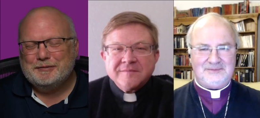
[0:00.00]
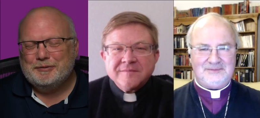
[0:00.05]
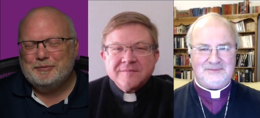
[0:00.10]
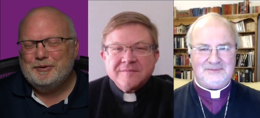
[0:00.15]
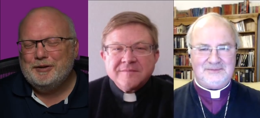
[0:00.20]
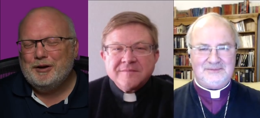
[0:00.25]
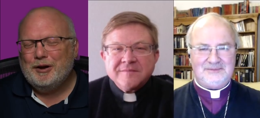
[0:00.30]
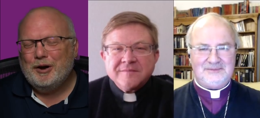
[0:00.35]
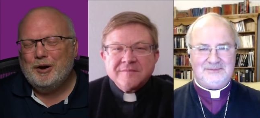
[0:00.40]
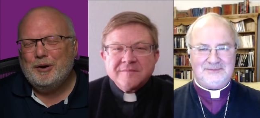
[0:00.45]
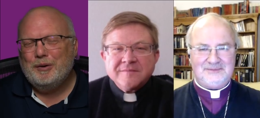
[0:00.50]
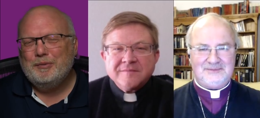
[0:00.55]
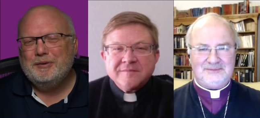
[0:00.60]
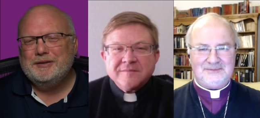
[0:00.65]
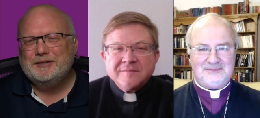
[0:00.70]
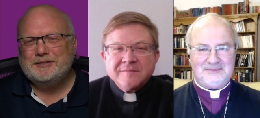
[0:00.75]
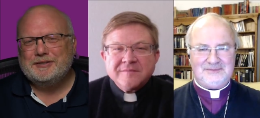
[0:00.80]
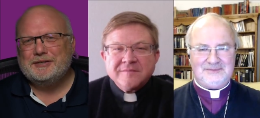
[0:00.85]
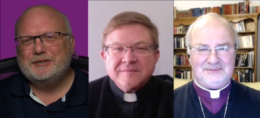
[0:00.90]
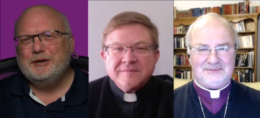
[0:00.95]
Speaker 1: We
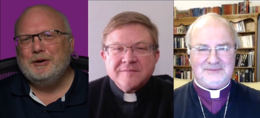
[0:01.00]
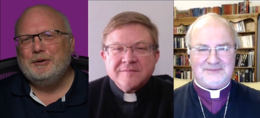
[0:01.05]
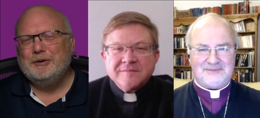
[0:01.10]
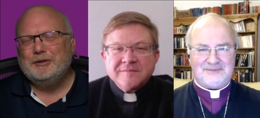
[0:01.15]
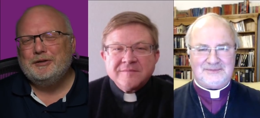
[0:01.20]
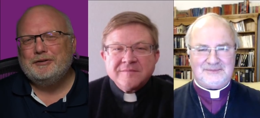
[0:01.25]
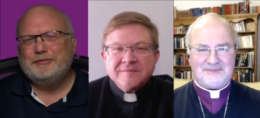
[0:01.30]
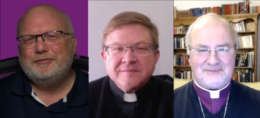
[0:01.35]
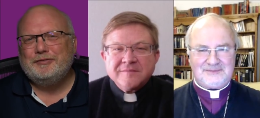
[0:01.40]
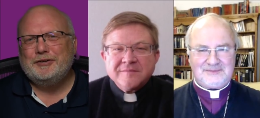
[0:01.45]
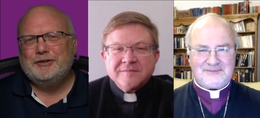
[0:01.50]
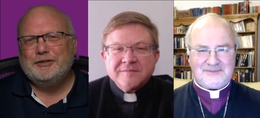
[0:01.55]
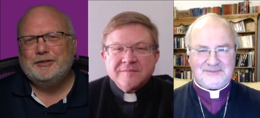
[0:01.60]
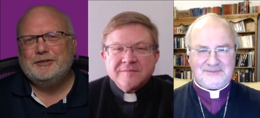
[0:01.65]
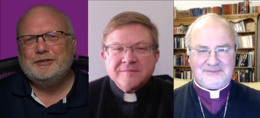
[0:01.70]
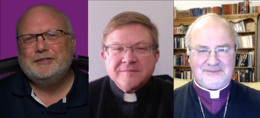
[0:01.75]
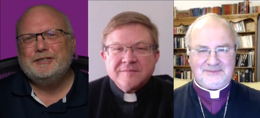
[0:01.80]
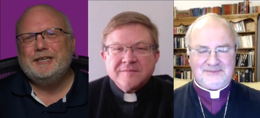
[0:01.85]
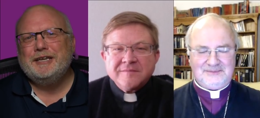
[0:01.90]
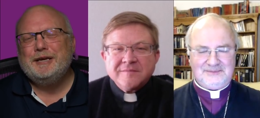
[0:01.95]
always go a little further.
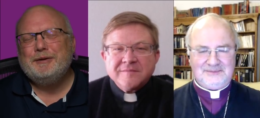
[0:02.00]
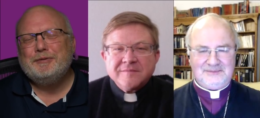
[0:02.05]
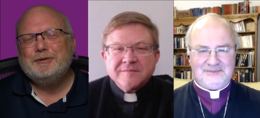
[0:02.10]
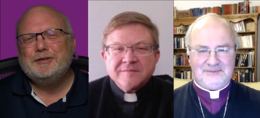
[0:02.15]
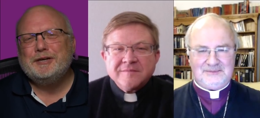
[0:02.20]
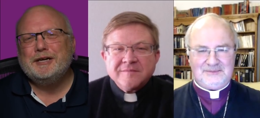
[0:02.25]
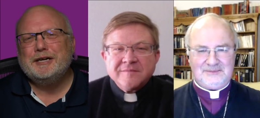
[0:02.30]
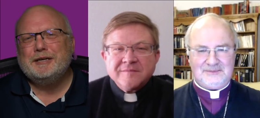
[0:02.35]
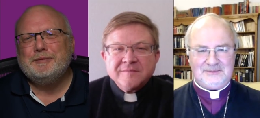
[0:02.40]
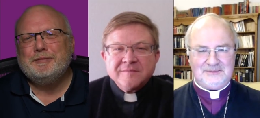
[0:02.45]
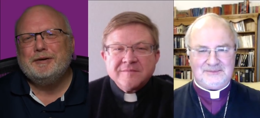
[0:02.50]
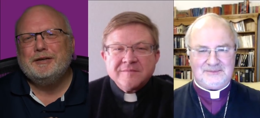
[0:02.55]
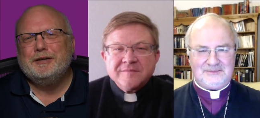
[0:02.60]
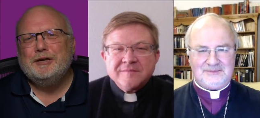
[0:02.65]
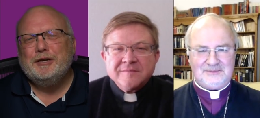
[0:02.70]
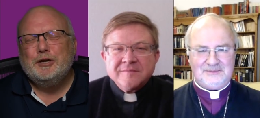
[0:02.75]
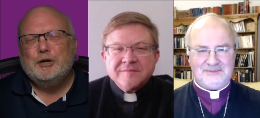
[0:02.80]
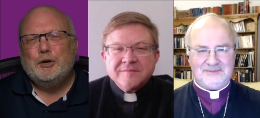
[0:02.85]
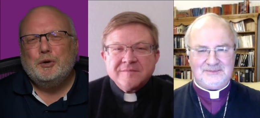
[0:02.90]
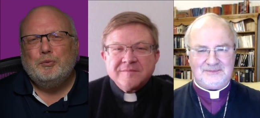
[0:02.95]
Today we're talking about
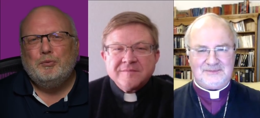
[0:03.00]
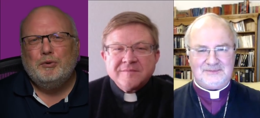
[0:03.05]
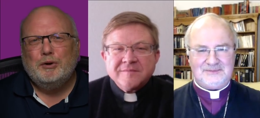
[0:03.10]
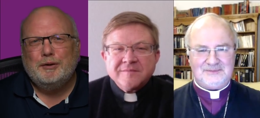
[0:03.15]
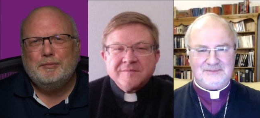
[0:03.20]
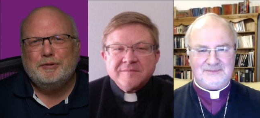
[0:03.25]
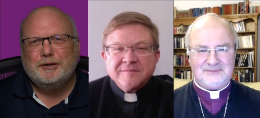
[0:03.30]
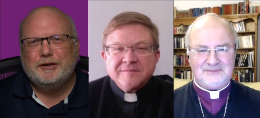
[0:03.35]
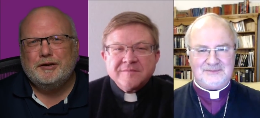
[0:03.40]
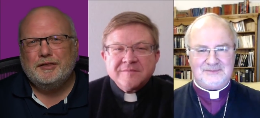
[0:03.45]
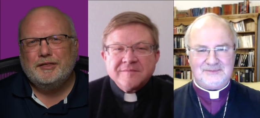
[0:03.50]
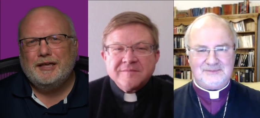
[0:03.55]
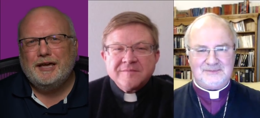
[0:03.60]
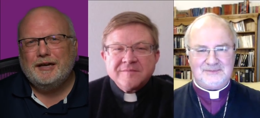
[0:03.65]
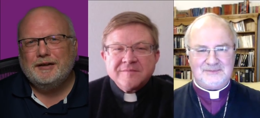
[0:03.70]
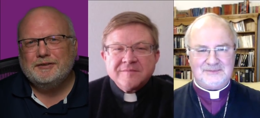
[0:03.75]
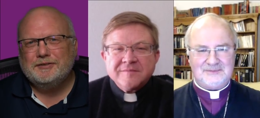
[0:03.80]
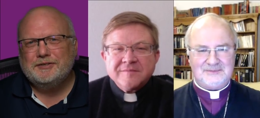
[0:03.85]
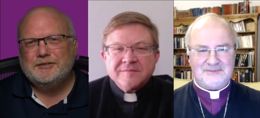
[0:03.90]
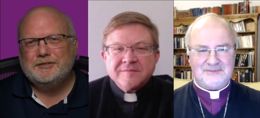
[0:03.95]
Roman
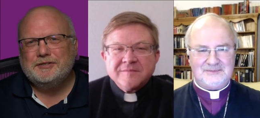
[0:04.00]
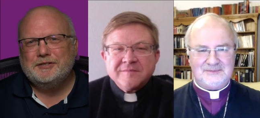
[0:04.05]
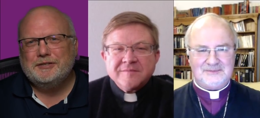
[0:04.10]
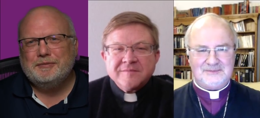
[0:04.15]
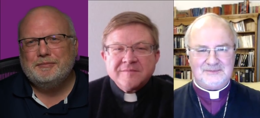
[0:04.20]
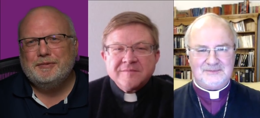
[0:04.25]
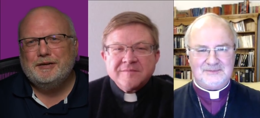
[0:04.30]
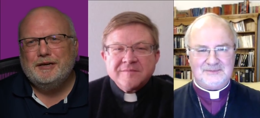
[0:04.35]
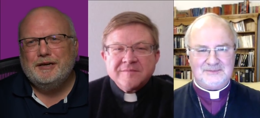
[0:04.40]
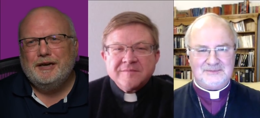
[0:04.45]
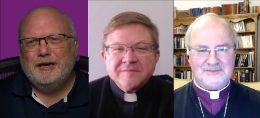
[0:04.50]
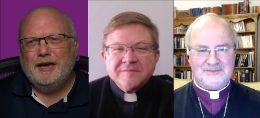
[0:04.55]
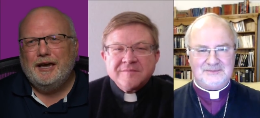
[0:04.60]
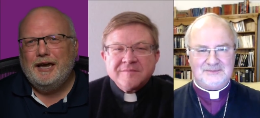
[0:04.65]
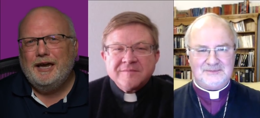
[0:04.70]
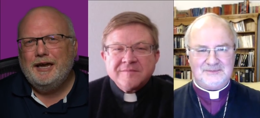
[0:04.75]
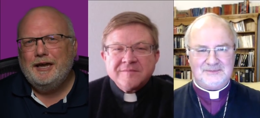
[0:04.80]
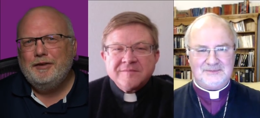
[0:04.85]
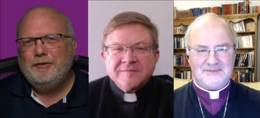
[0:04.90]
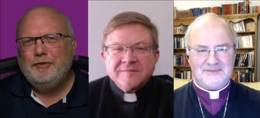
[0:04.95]
Catholicism
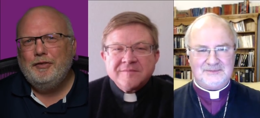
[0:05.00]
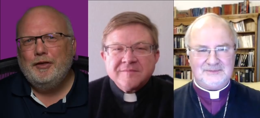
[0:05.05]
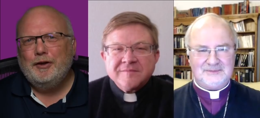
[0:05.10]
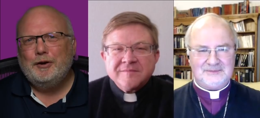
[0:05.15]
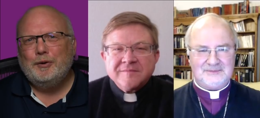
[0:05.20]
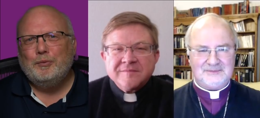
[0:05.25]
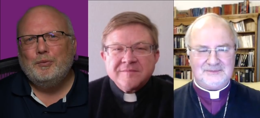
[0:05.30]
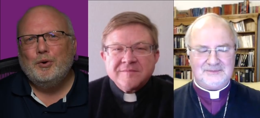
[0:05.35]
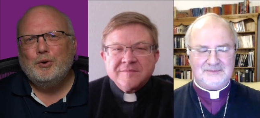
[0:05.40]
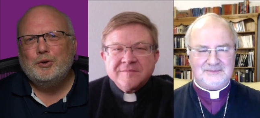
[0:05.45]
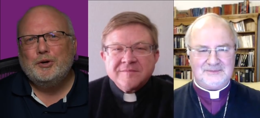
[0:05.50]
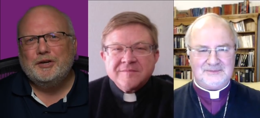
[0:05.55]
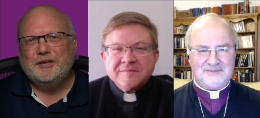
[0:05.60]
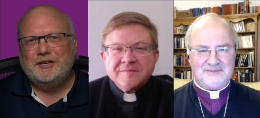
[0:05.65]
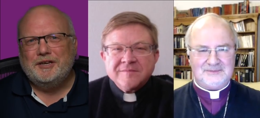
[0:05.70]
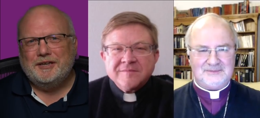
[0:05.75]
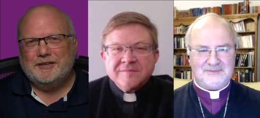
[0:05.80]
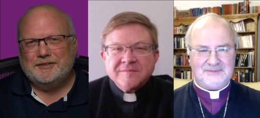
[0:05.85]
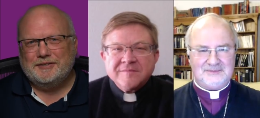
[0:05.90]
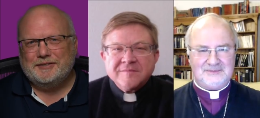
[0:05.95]
and their
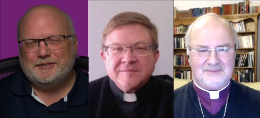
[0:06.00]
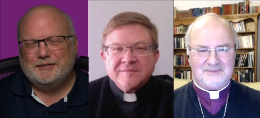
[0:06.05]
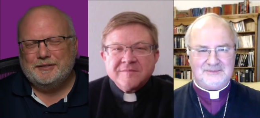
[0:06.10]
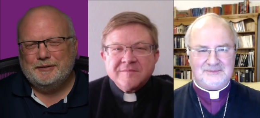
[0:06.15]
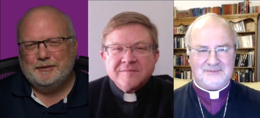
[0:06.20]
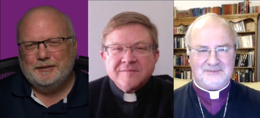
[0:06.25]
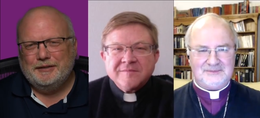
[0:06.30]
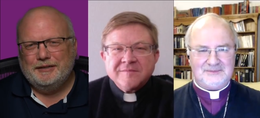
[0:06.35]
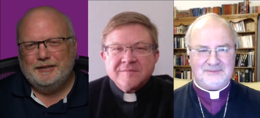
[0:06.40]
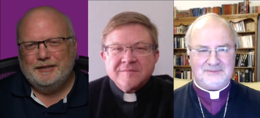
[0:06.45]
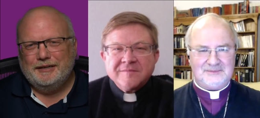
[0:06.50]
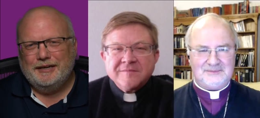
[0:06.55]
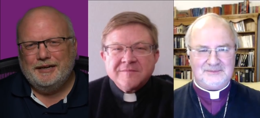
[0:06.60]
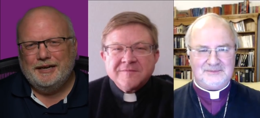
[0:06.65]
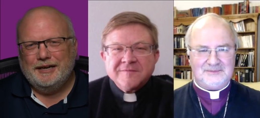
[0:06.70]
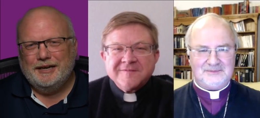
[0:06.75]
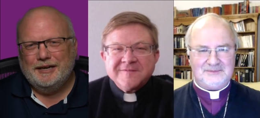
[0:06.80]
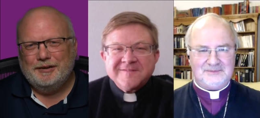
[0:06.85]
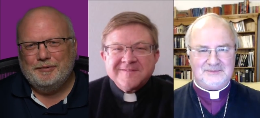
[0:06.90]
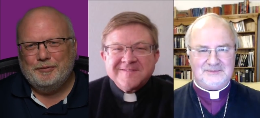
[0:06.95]
wokeness.
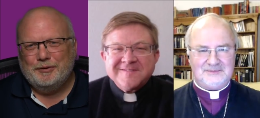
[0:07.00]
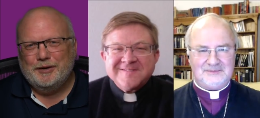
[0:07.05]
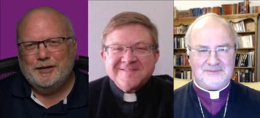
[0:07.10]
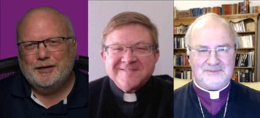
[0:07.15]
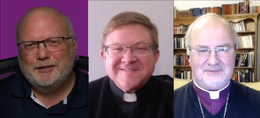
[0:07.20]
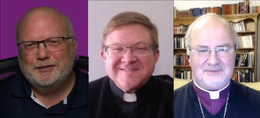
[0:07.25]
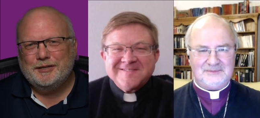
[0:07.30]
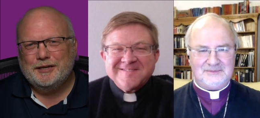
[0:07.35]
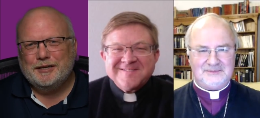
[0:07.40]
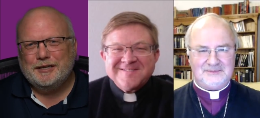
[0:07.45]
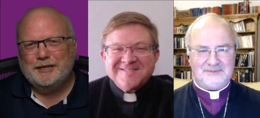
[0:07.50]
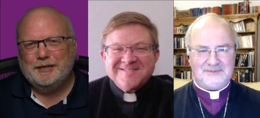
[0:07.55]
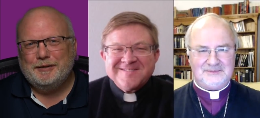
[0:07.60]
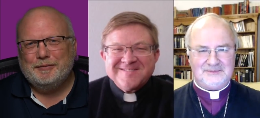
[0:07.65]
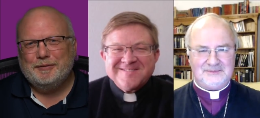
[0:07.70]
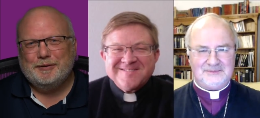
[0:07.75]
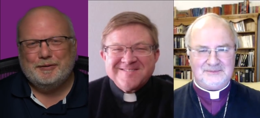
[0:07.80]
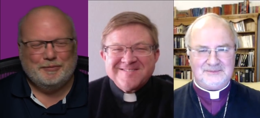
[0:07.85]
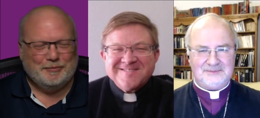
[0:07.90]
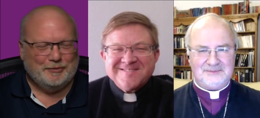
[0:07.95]
Uh, we're not talking about